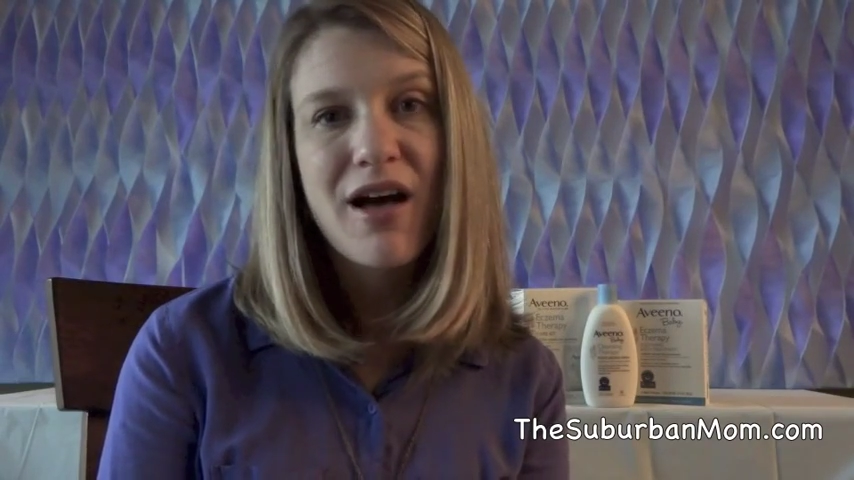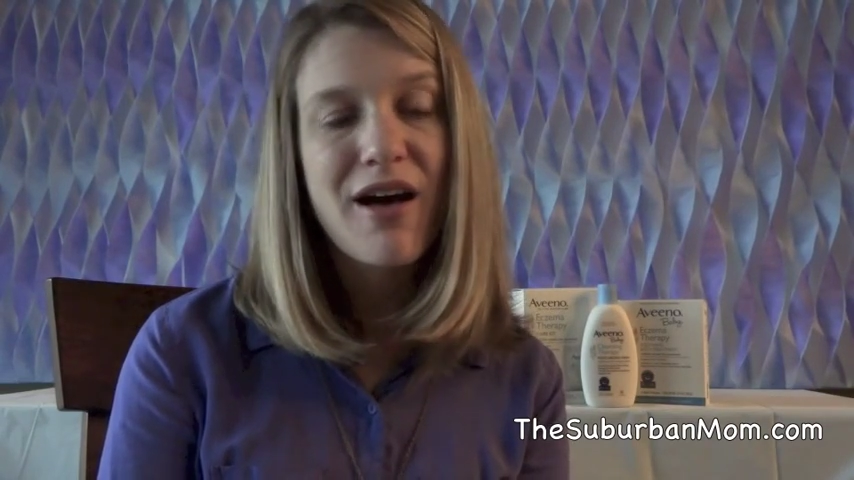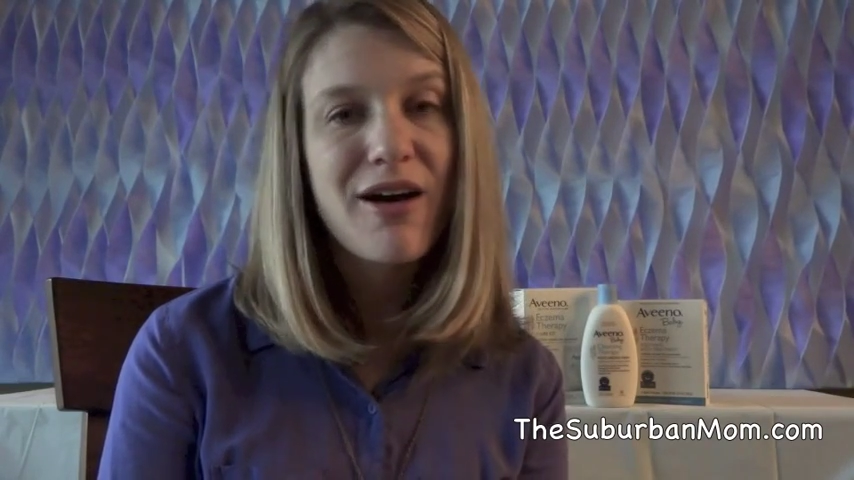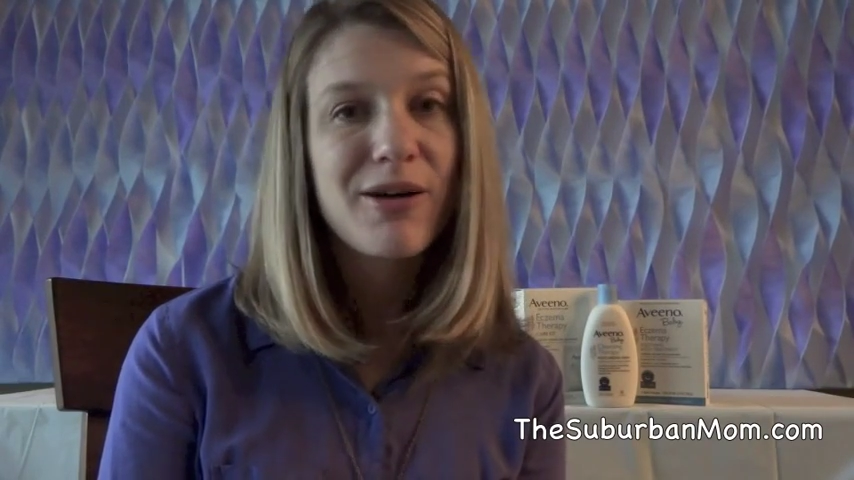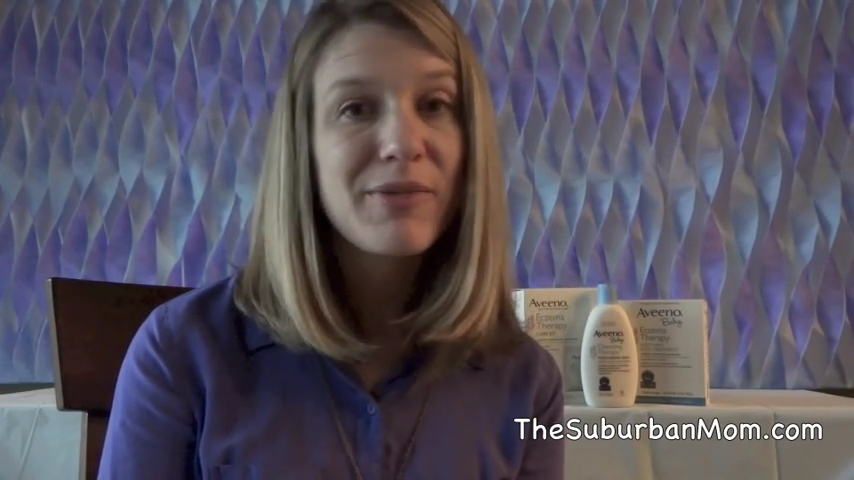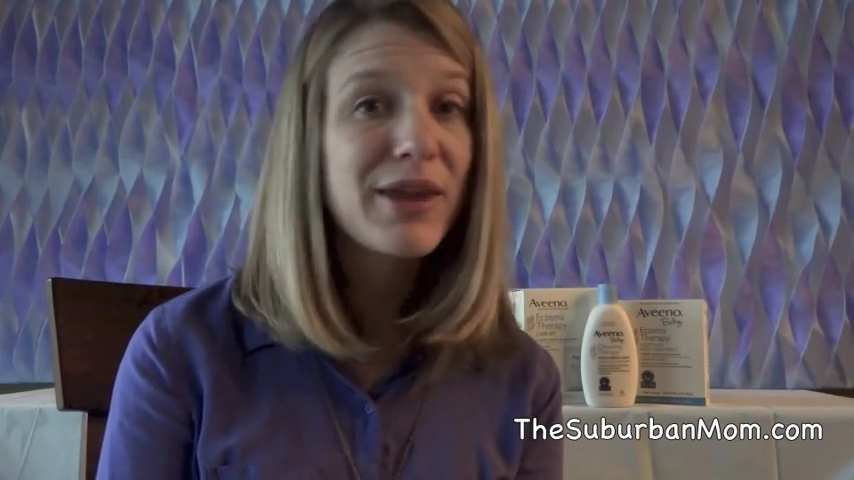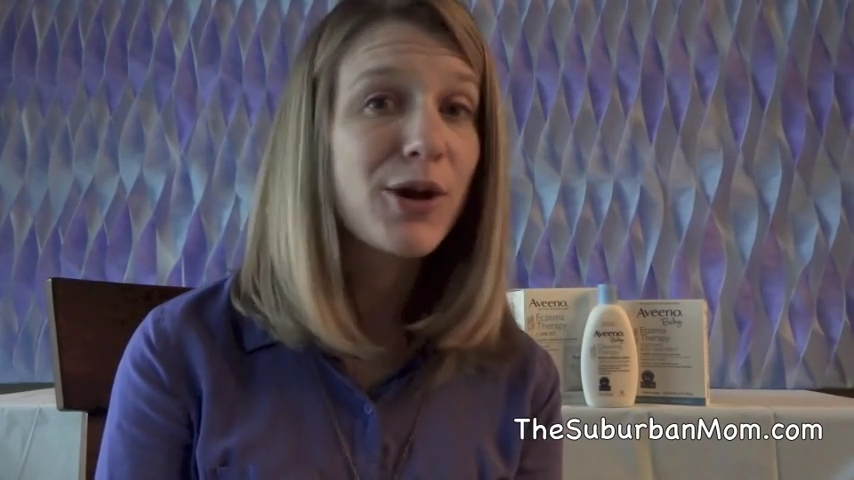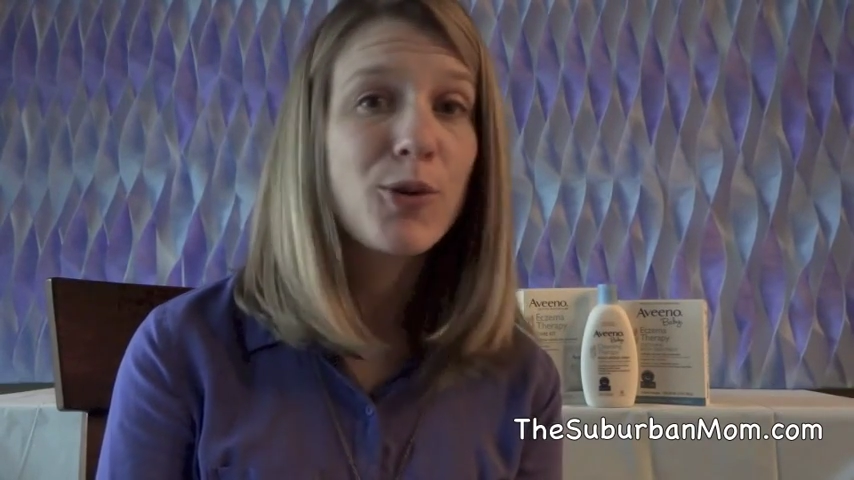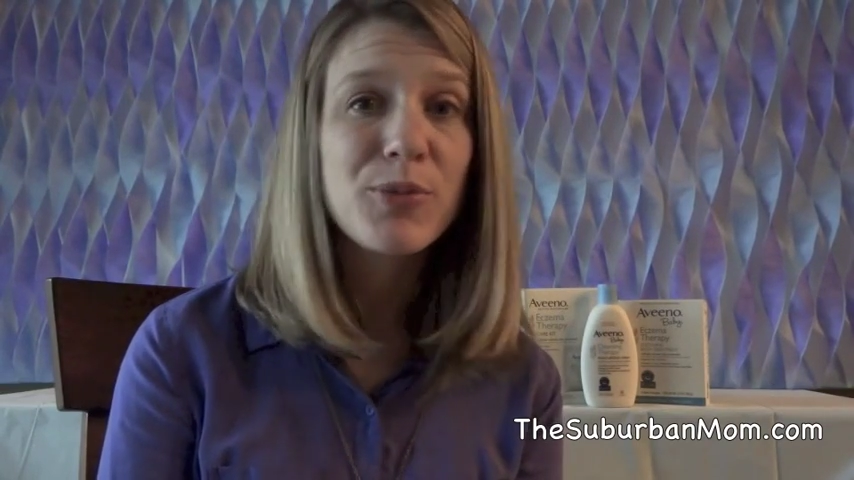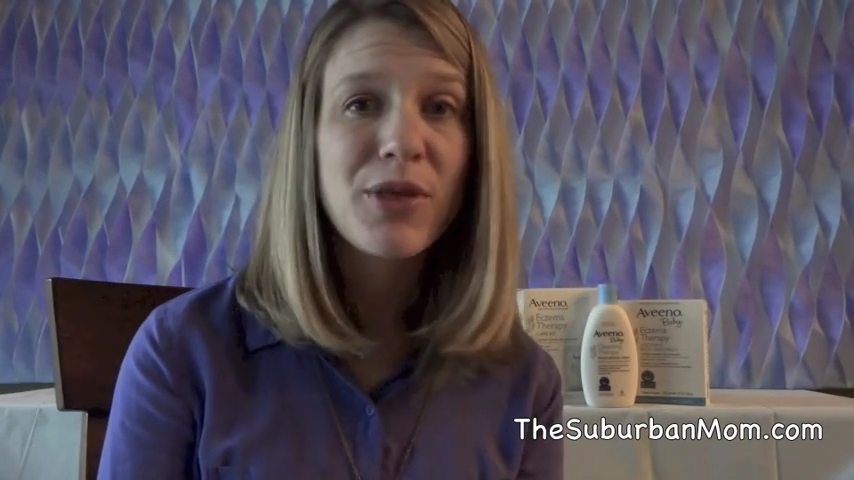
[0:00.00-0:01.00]
Um, and
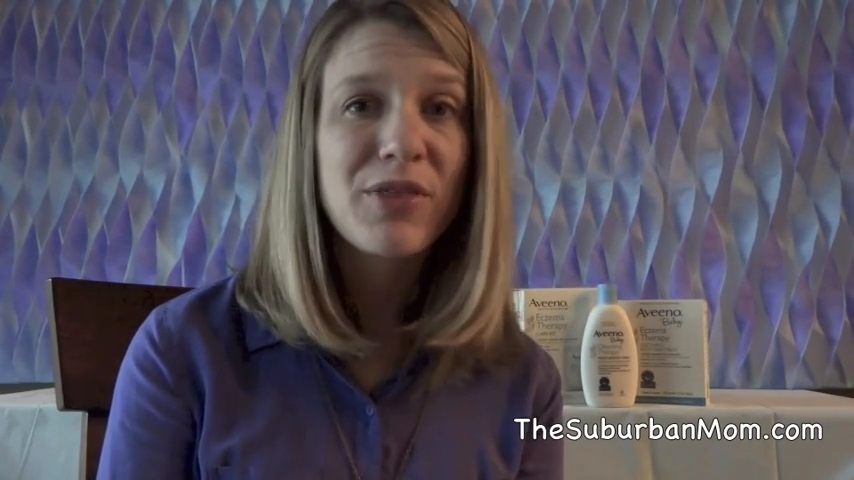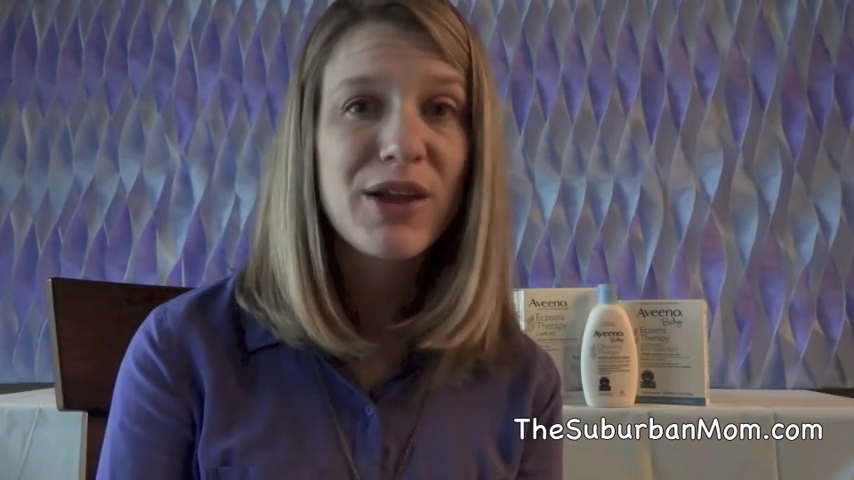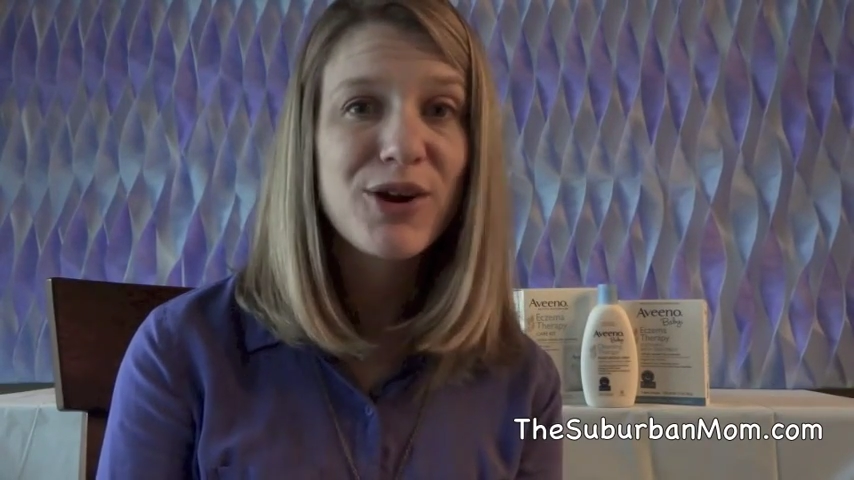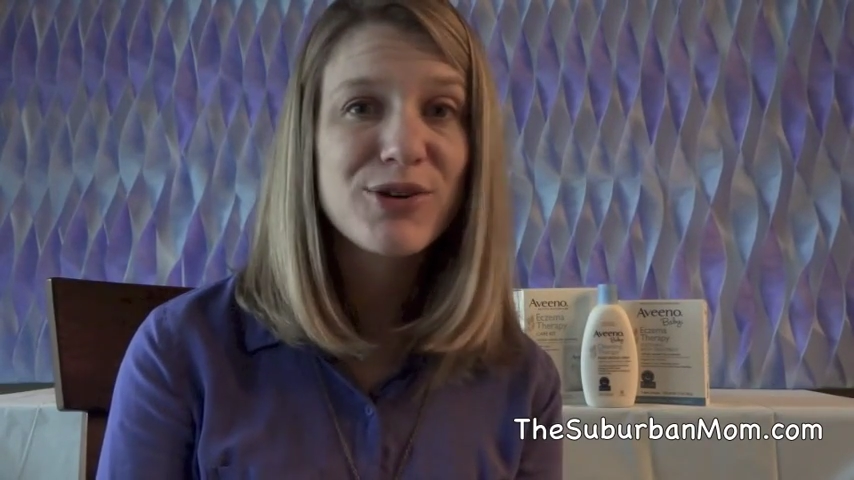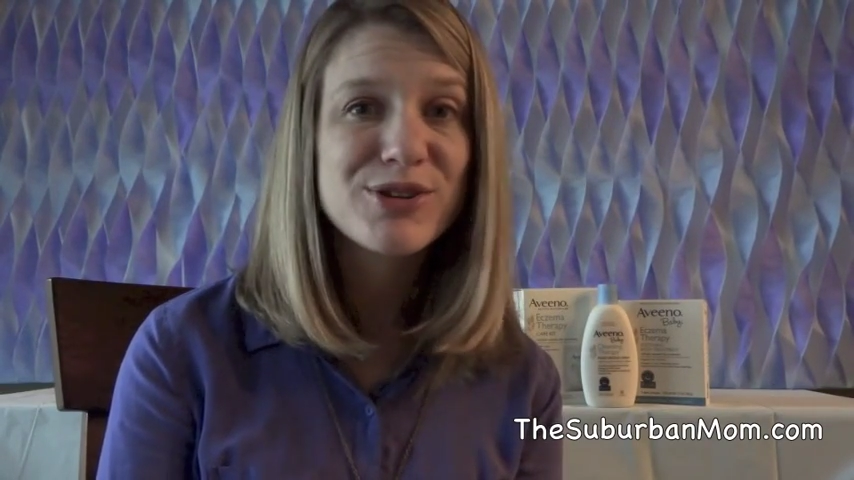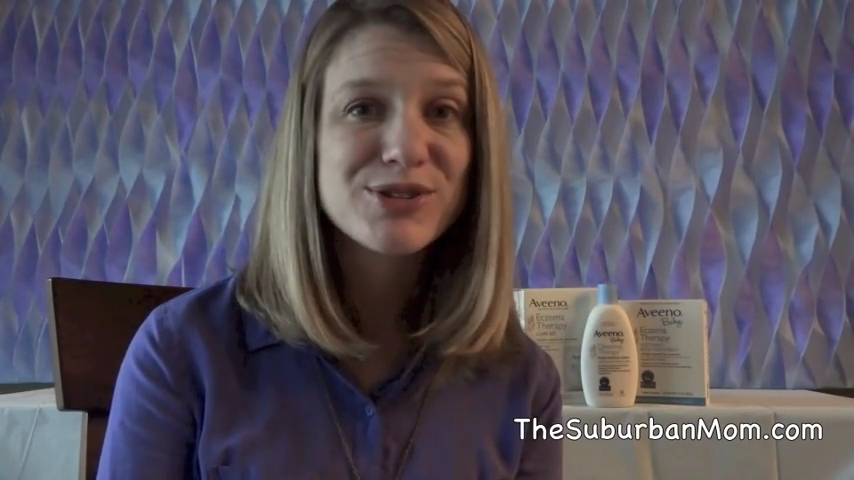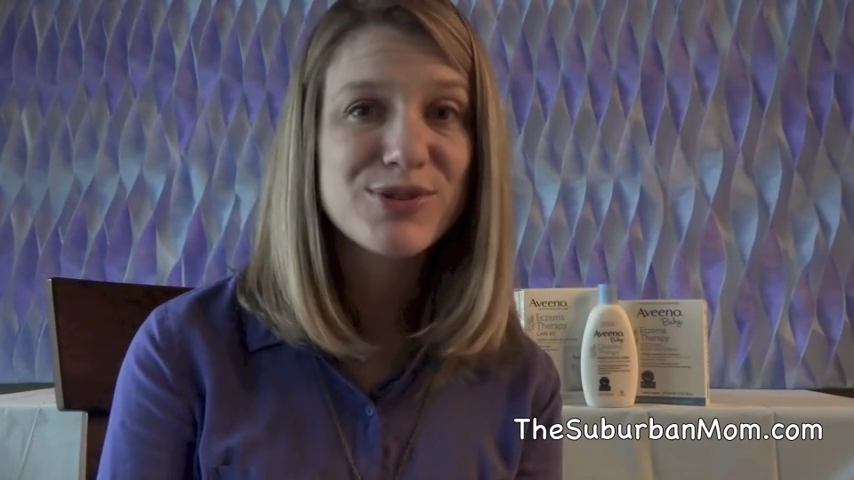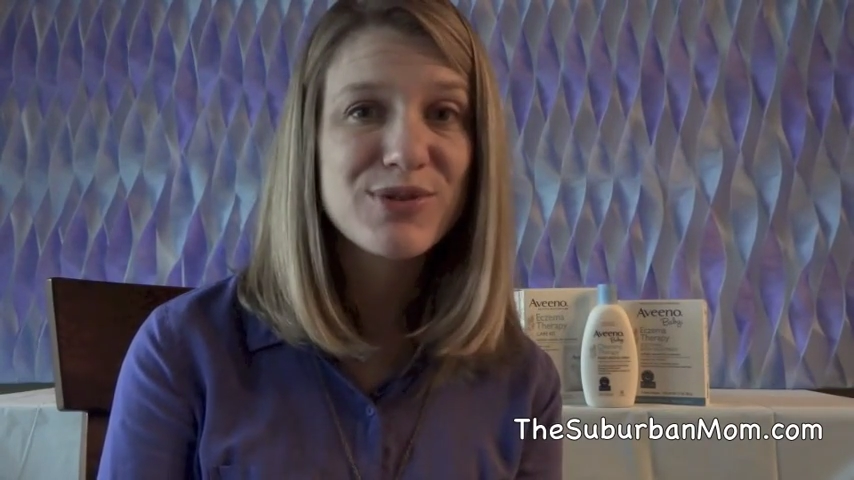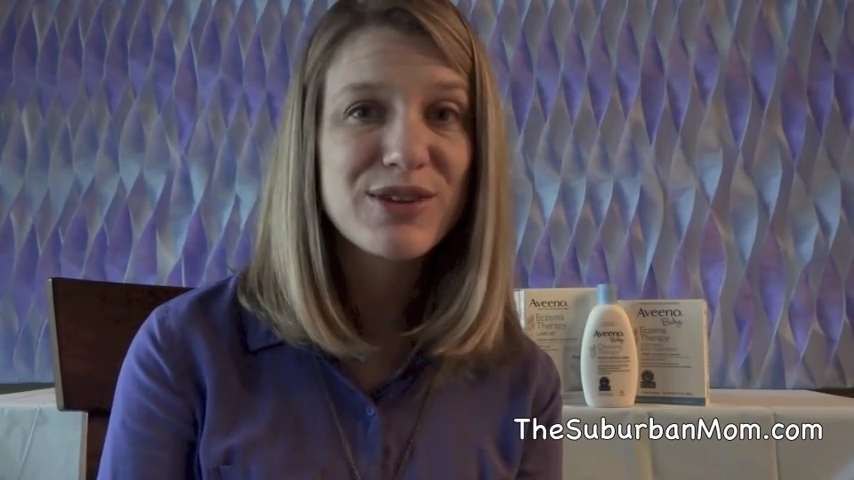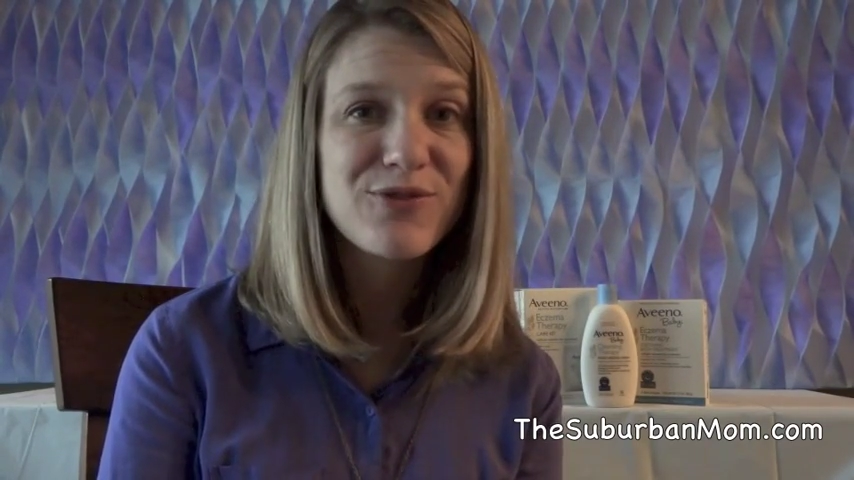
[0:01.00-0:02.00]
I hope that they are as
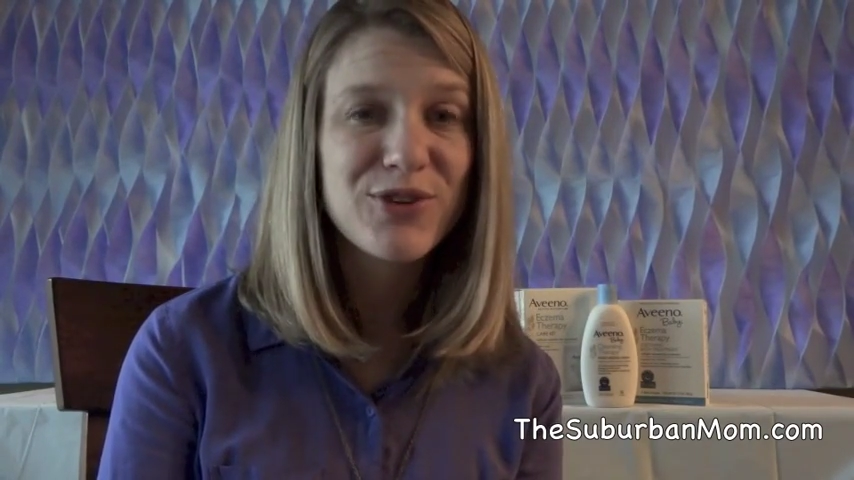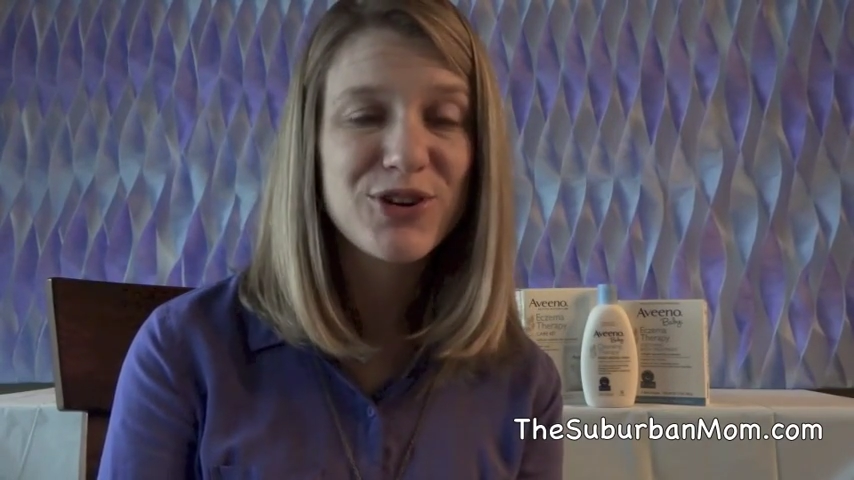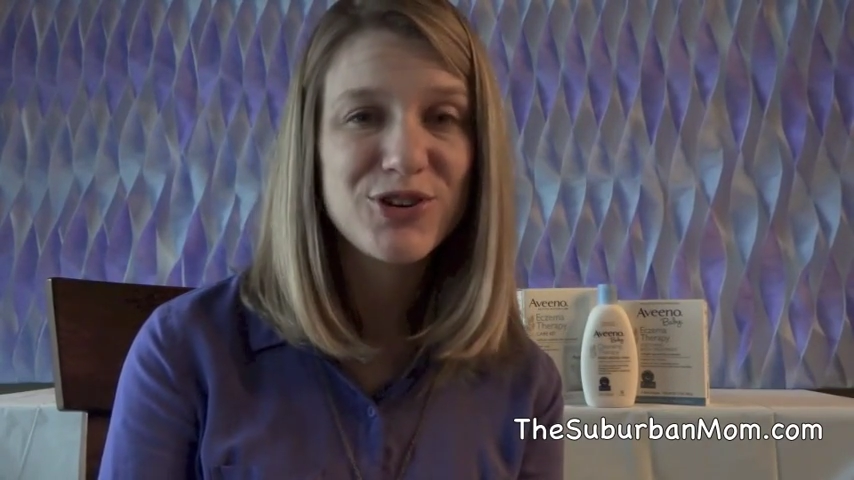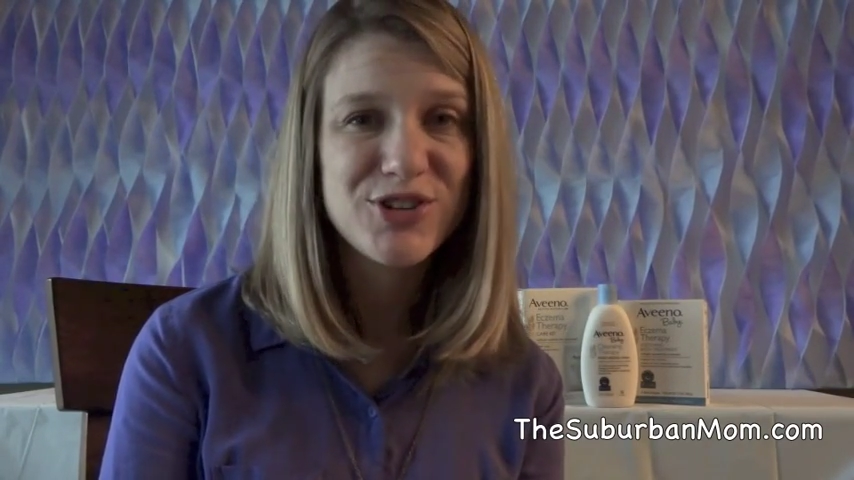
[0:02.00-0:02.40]
soothing for your